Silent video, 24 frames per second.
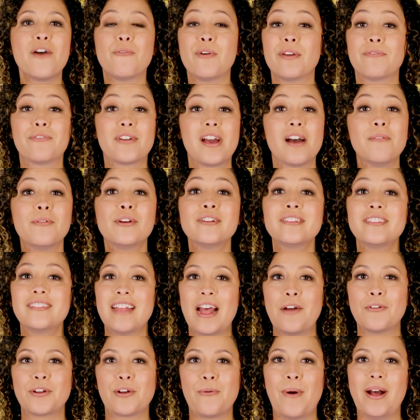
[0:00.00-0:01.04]
we've covered
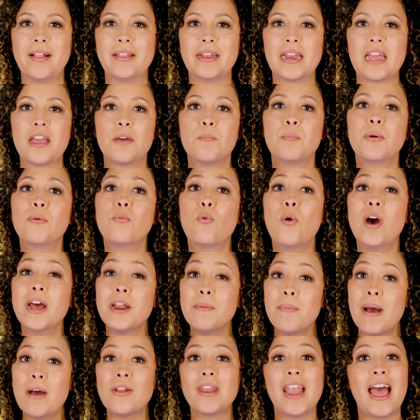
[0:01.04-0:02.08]
sound quality, but what
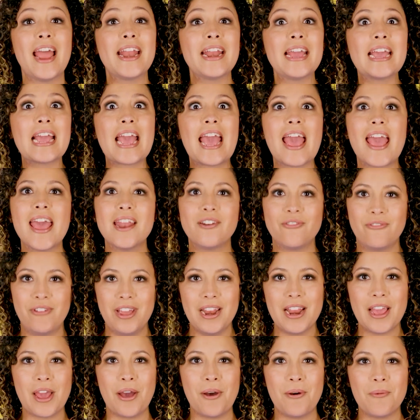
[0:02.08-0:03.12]
about lighting and
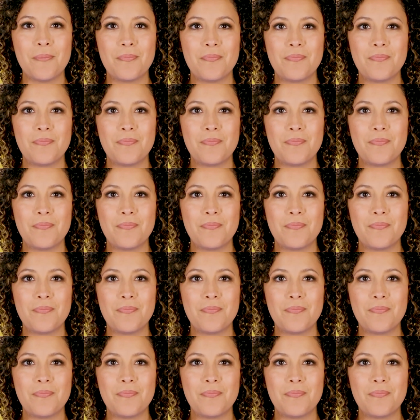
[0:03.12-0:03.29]
video?